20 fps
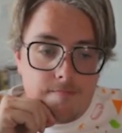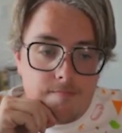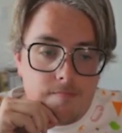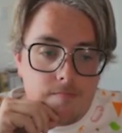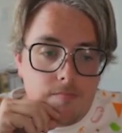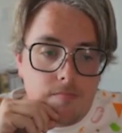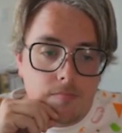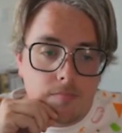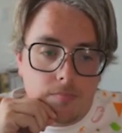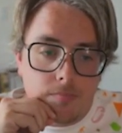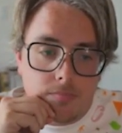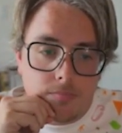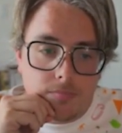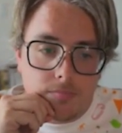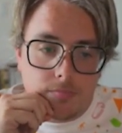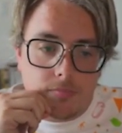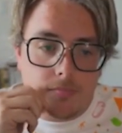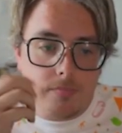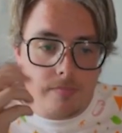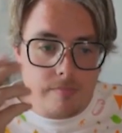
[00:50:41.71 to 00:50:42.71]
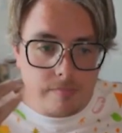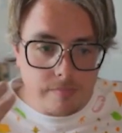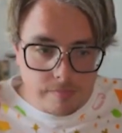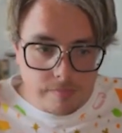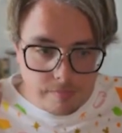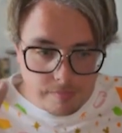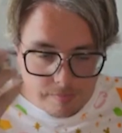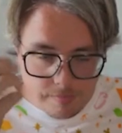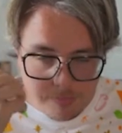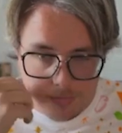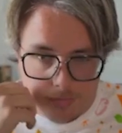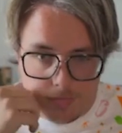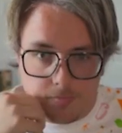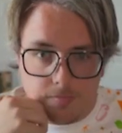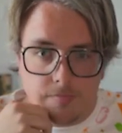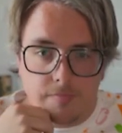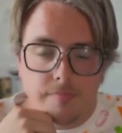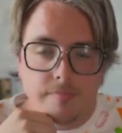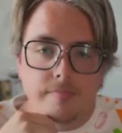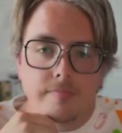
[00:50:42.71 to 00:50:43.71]

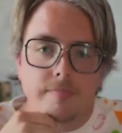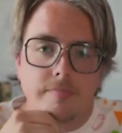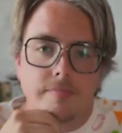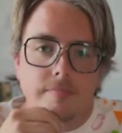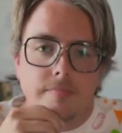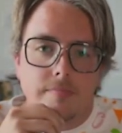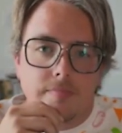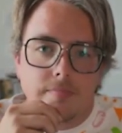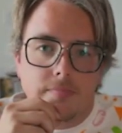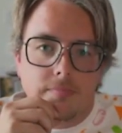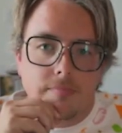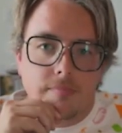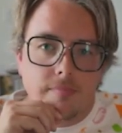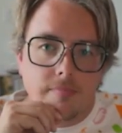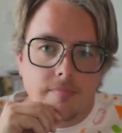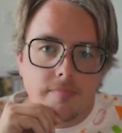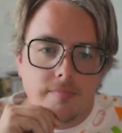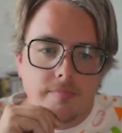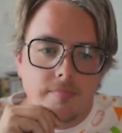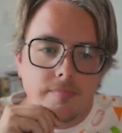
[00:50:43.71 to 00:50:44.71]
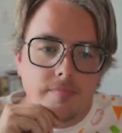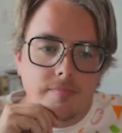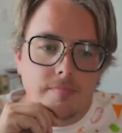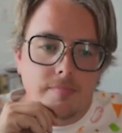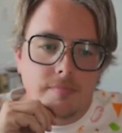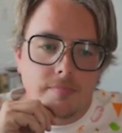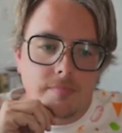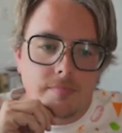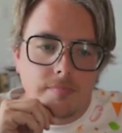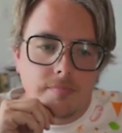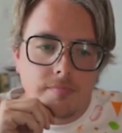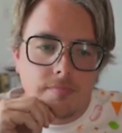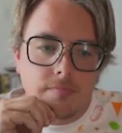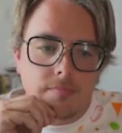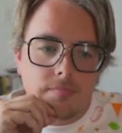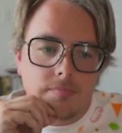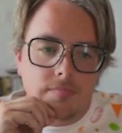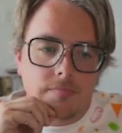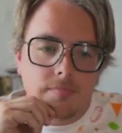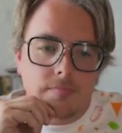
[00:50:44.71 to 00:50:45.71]

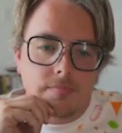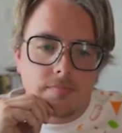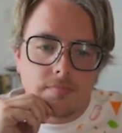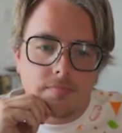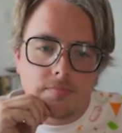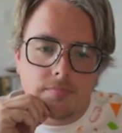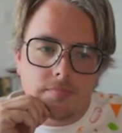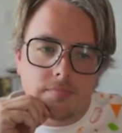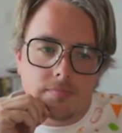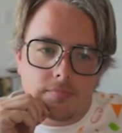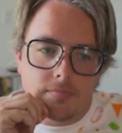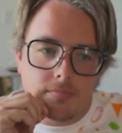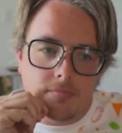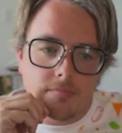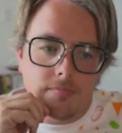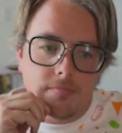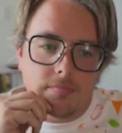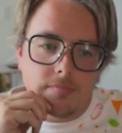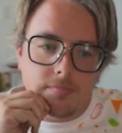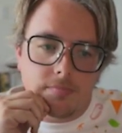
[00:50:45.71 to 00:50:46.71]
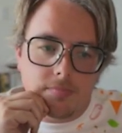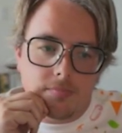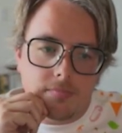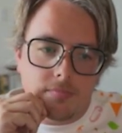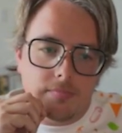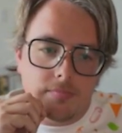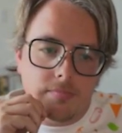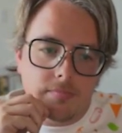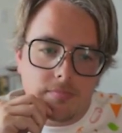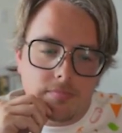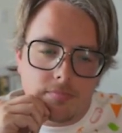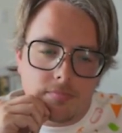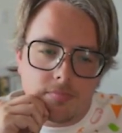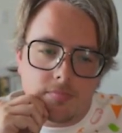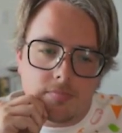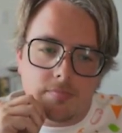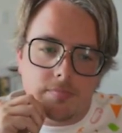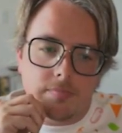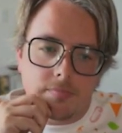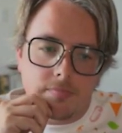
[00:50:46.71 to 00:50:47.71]

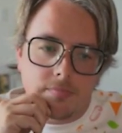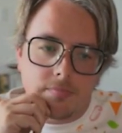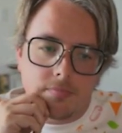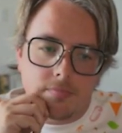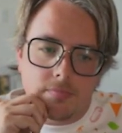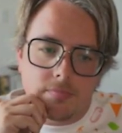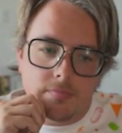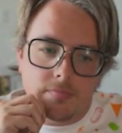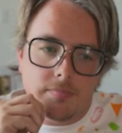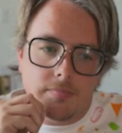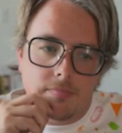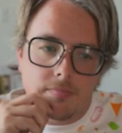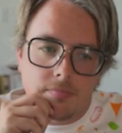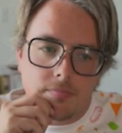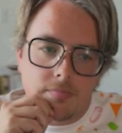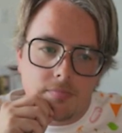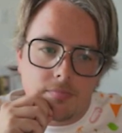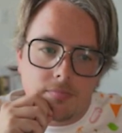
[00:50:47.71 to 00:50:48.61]
[no speech]